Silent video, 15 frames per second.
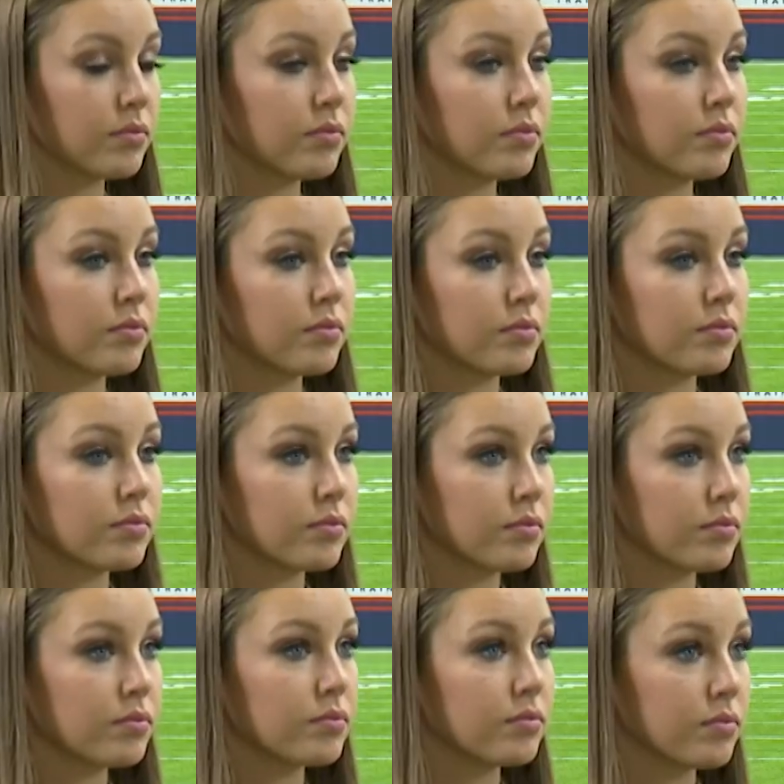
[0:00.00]

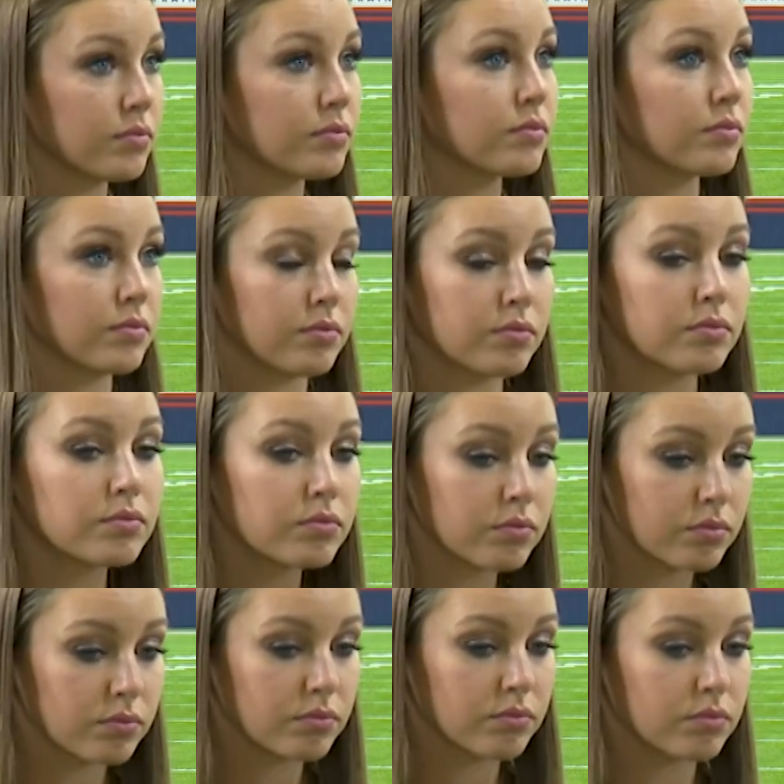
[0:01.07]

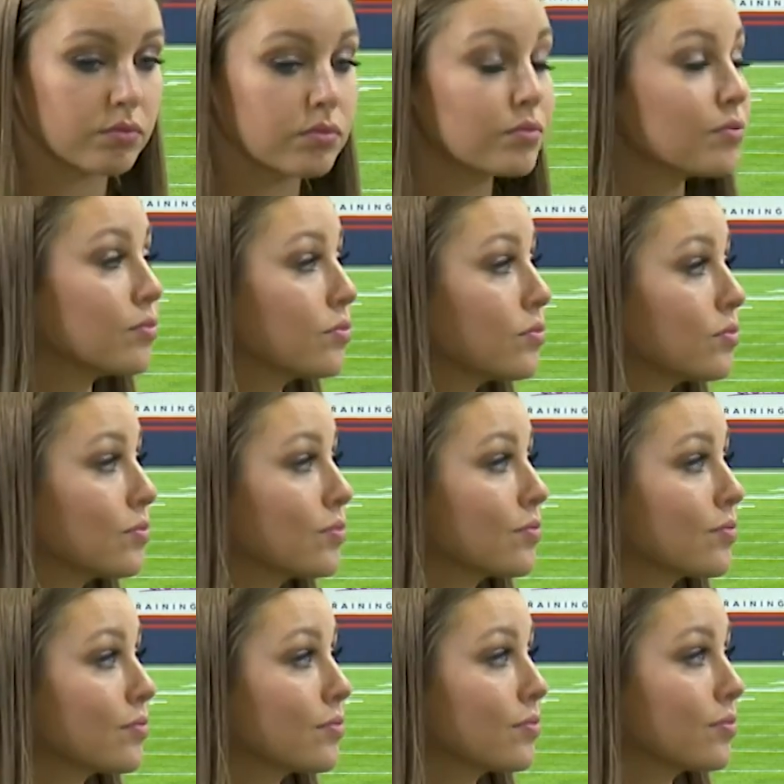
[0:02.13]

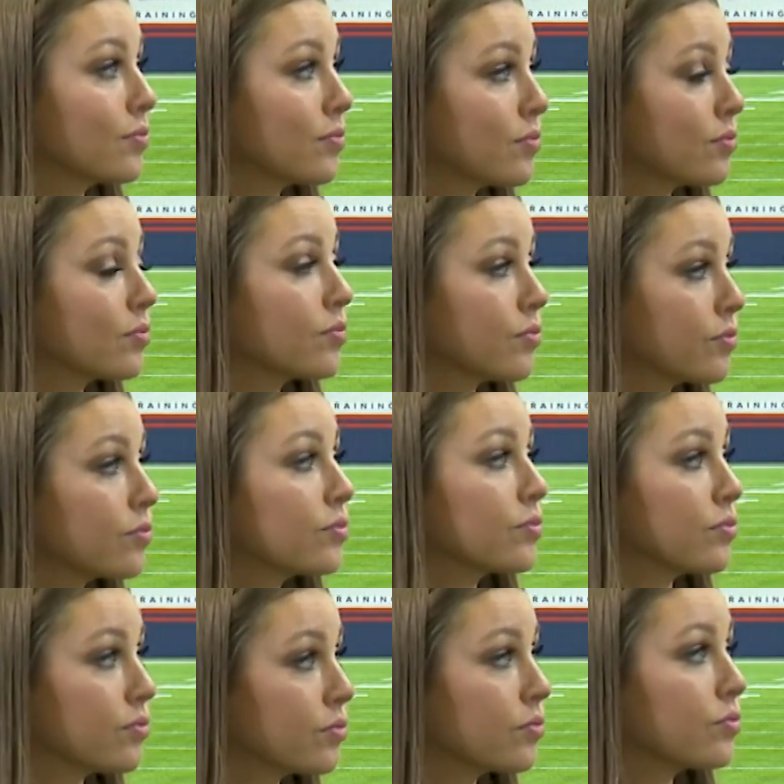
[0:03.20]

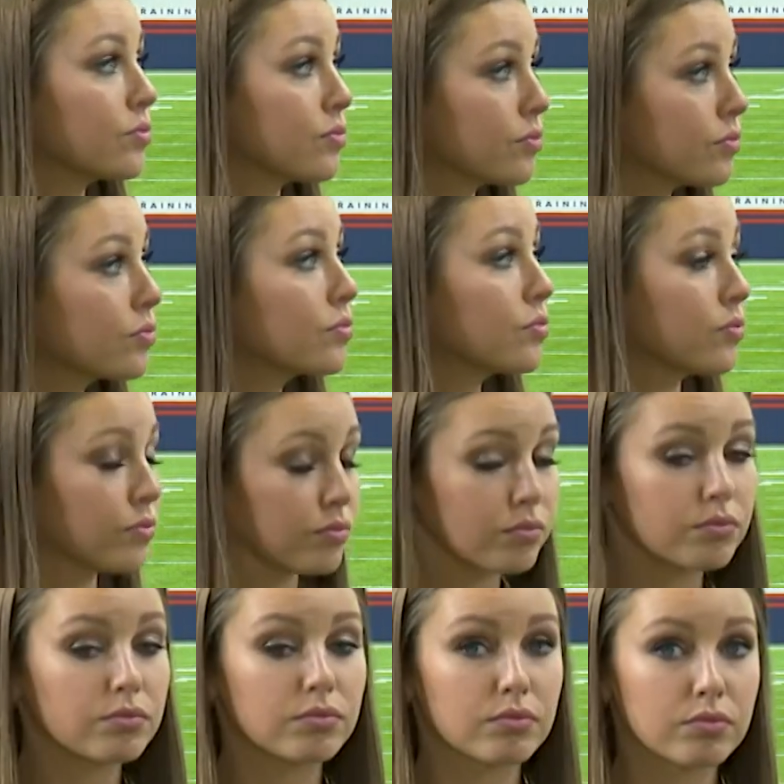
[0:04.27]

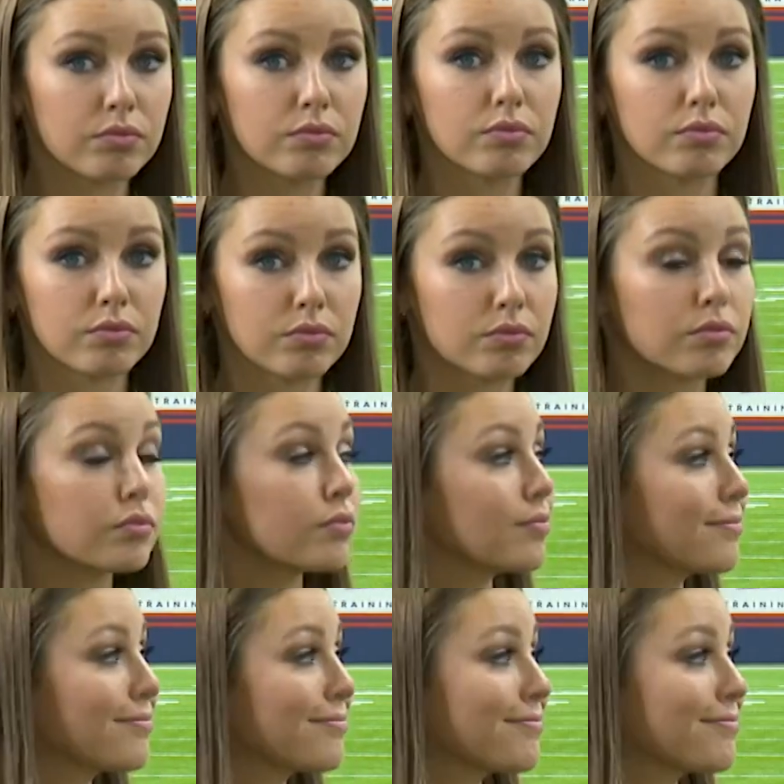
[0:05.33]
This person isn't speaking.